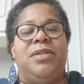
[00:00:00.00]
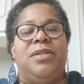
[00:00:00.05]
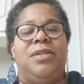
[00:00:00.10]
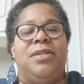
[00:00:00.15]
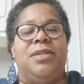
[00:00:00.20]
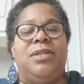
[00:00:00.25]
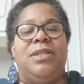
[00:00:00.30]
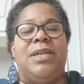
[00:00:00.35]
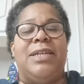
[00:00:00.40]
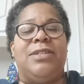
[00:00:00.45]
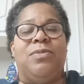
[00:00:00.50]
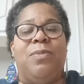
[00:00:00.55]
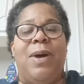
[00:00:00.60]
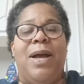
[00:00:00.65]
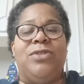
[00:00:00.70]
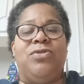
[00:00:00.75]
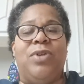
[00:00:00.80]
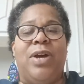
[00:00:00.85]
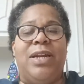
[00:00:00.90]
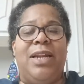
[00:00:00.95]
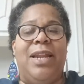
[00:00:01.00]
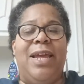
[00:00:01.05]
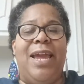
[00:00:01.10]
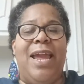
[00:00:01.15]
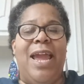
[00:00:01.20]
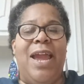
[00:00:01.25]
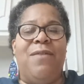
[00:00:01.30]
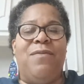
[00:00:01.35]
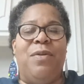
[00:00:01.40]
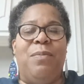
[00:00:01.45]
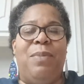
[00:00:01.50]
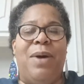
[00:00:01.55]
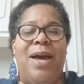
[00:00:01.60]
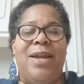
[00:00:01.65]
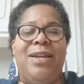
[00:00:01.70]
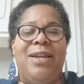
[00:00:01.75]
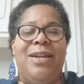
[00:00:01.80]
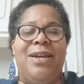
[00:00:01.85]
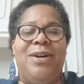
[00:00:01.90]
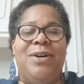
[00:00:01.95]
So that's why I try to let
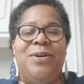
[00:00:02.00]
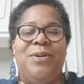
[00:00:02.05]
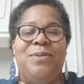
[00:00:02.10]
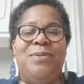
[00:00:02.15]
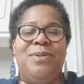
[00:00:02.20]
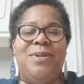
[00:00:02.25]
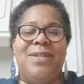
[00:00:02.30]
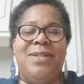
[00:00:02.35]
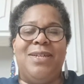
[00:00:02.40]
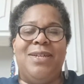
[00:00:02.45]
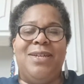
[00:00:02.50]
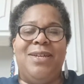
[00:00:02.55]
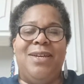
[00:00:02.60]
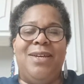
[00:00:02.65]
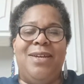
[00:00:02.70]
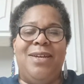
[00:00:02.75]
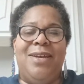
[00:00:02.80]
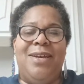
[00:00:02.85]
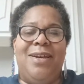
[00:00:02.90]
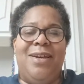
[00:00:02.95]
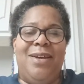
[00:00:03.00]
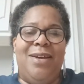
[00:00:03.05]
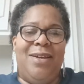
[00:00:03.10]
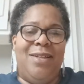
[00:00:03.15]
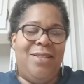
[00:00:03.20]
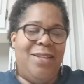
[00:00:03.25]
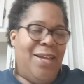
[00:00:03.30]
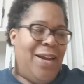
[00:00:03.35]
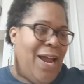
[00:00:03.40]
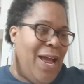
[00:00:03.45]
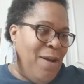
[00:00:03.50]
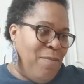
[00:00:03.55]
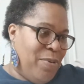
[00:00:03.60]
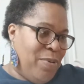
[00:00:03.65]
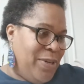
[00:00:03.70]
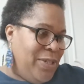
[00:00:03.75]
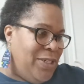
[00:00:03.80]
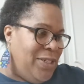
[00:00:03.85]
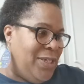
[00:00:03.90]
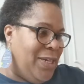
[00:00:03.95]
everybody know that I
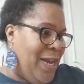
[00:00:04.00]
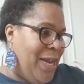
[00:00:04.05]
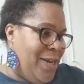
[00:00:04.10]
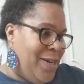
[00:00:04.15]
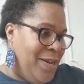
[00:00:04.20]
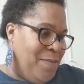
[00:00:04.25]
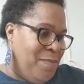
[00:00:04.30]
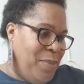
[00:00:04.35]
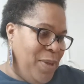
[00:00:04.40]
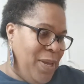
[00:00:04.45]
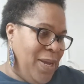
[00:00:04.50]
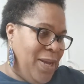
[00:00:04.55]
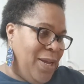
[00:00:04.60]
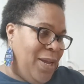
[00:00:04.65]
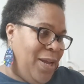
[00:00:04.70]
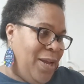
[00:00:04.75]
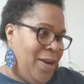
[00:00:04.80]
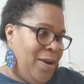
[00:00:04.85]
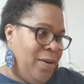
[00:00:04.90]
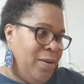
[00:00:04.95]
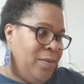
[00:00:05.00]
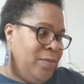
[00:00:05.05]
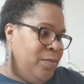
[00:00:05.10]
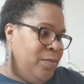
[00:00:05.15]
appreciate them being here.